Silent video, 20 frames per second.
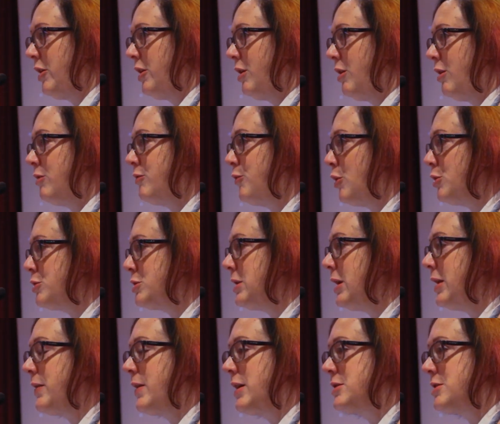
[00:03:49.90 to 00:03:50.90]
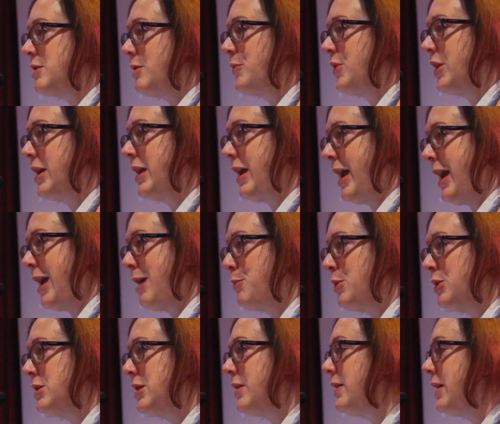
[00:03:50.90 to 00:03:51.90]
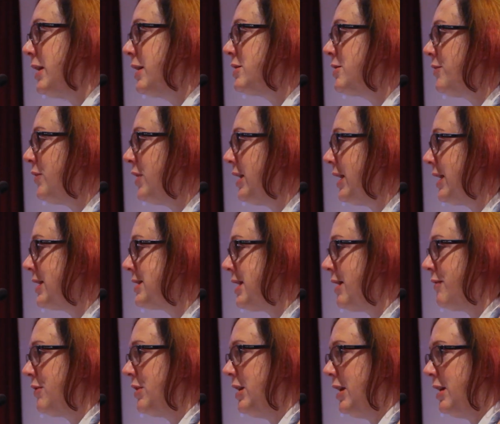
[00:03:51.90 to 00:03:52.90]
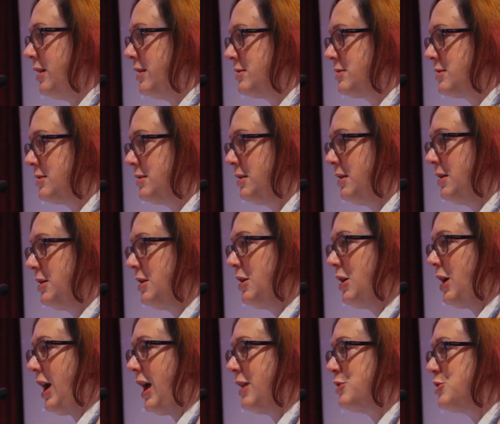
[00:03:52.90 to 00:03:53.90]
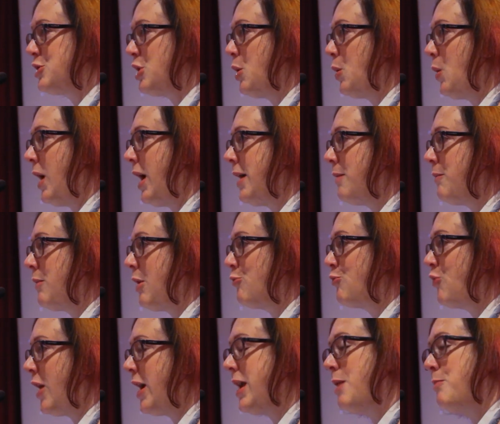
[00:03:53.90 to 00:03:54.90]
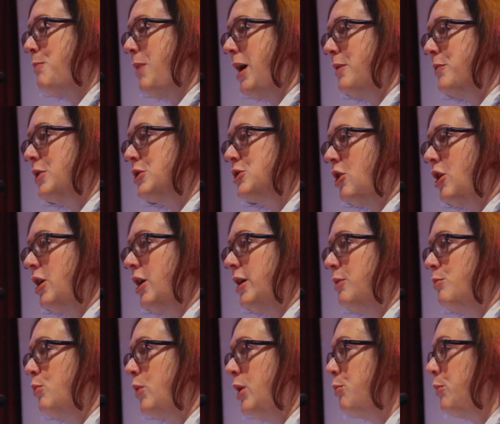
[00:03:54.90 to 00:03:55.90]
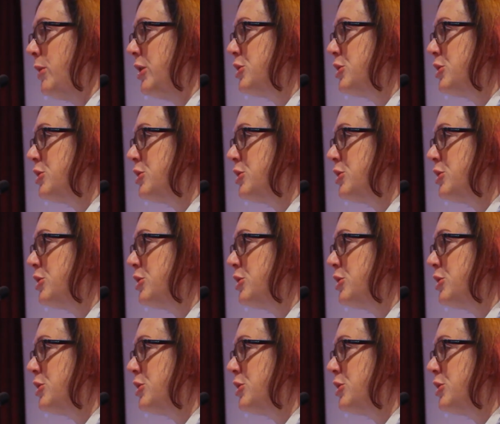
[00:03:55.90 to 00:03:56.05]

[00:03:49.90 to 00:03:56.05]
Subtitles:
Unfortunately, there's something that happened in the intervening 7 years. And so right about the time when we